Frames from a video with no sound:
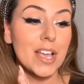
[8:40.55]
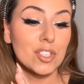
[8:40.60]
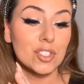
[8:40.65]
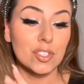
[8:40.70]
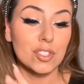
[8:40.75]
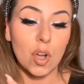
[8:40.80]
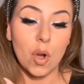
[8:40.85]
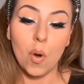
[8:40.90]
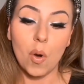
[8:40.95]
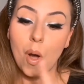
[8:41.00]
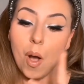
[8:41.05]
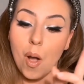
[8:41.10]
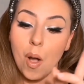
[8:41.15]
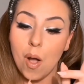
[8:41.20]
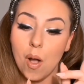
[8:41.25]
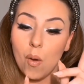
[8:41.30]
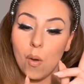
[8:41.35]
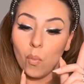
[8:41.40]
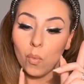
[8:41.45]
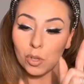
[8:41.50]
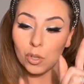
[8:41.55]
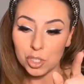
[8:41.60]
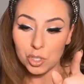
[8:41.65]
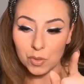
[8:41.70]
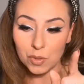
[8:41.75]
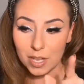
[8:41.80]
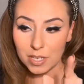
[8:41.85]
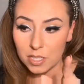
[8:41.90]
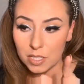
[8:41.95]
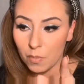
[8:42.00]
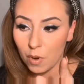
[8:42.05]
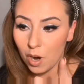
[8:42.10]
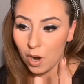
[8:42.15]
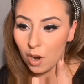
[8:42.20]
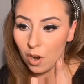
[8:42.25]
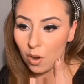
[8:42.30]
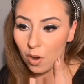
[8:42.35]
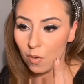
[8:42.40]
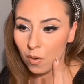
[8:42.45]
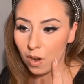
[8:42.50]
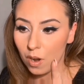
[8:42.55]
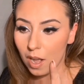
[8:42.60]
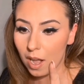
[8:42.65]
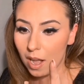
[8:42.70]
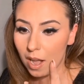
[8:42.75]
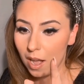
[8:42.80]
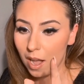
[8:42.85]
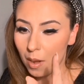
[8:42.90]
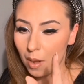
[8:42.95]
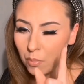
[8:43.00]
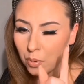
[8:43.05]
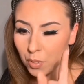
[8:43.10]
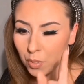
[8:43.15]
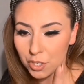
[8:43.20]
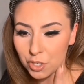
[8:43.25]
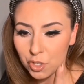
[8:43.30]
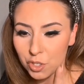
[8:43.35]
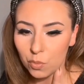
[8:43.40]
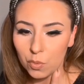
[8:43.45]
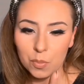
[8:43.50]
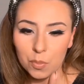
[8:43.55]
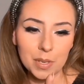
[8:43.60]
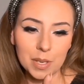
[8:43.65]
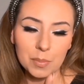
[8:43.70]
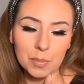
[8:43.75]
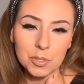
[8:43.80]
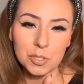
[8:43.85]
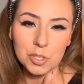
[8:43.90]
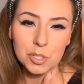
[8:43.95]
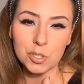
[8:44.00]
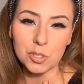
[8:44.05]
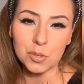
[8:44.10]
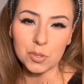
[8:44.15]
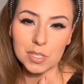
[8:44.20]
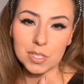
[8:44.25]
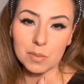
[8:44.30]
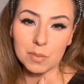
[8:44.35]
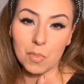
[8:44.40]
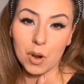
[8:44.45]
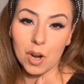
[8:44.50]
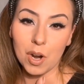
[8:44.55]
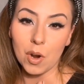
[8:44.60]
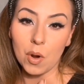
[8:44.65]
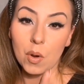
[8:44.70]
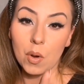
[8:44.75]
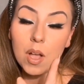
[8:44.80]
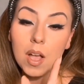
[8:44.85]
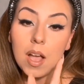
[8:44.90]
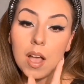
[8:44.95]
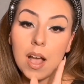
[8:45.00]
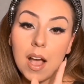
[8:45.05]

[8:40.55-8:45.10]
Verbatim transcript: So we'll do that tomorrow. I'm pretty sure we'll be able to do it tomorrow.